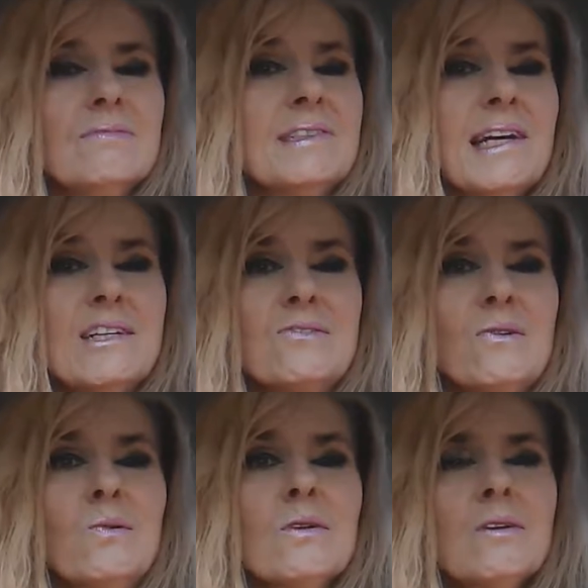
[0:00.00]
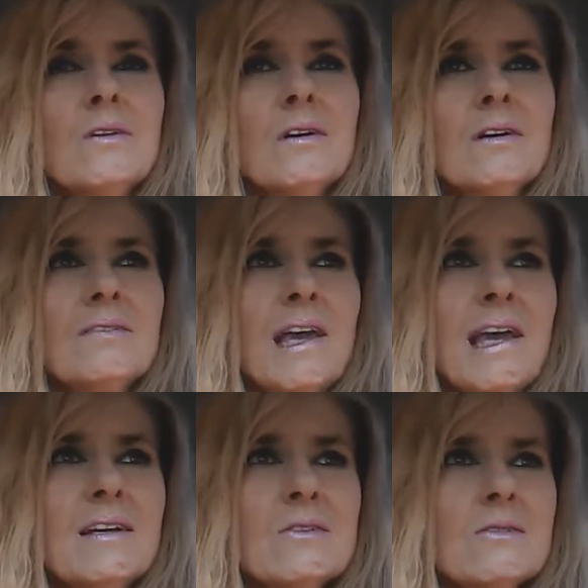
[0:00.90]
stage 4 of
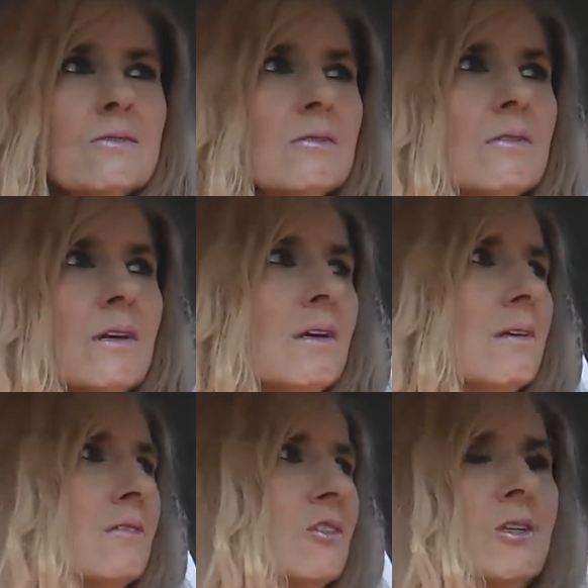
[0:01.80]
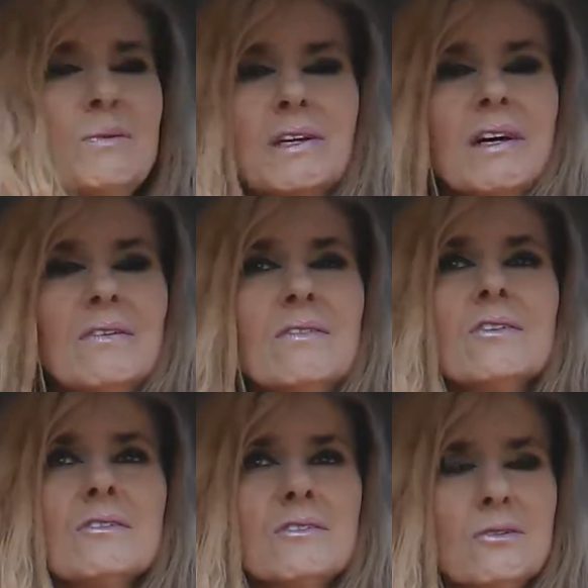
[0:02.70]
cancer, and she
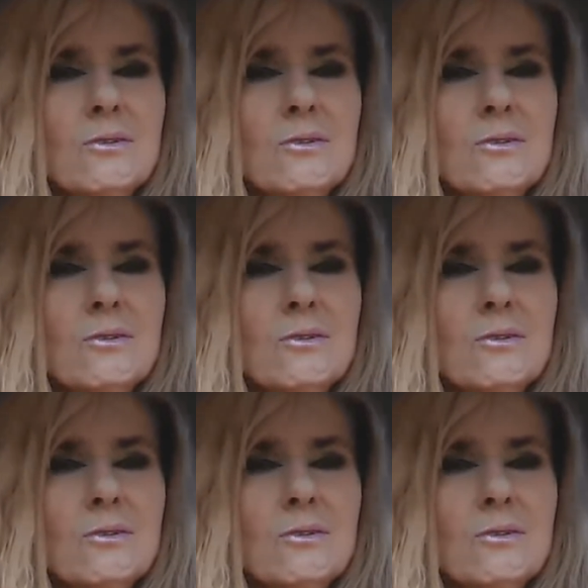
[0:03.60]
recovered.